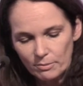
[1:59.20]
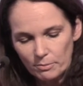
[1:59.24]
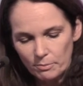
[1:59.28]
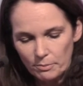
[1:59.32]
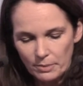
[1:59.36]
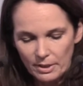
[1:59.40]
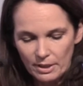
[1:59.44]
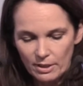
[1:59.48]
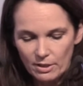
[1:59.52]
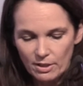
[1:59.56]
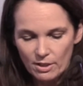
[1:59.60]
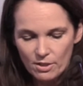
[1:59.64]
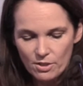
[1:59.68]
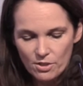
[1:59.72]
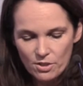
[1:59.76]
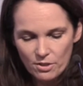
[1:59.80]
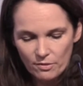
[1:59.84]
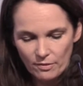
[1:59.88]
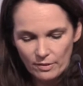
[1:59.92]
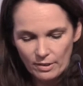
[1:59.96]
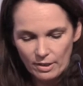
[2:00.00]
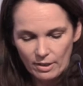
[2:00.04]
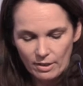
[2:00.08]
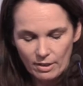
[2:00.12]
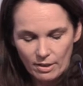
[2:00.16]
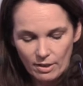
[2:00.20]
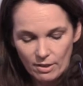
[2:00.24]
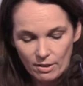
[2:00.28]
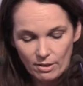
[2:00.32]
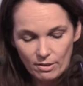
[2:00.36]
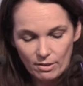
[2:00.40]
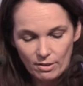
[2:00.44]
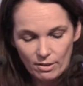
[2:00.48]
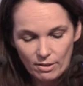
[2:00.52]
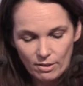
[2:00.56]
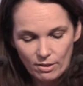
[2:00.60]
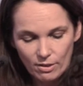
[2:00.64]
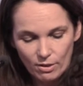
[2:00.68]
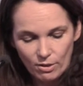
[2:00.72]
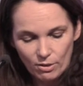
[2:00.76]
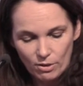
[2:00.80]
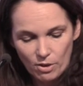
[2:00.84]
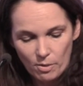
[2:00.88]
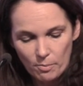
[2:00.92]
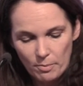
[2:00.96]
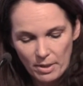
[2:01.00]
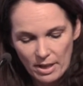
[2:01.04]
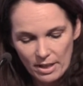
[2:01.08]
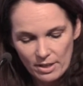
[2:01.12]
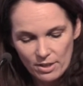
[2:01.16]
be a
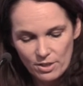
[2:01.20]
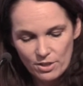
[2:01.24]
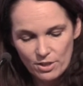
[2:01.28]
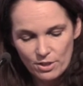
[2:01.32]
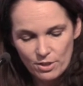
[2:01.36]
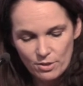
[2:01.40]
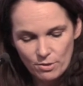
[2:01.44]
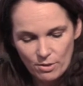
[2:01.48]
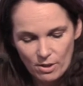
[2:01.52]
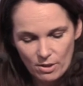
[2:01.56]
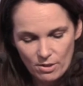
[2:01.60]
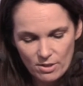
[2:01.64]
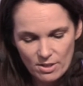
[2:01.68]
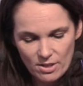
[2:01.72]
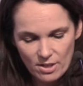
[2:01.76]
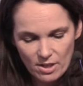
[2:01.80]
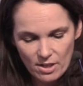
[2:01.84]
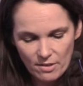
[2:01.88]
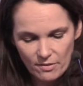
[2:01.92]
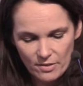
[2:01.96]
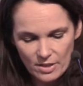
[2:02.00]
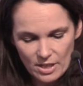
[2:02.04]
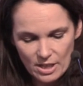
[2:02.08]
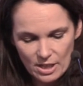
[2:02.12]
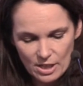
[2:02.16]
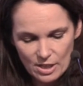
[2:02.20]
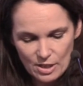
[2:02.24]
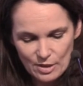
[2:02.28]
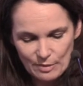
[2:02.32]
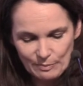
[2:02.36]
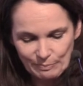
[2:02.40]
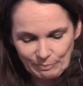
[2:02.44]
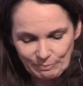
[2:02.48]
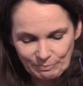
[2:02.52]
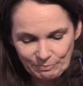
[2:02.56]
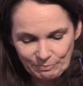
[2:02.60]
competitor to our services.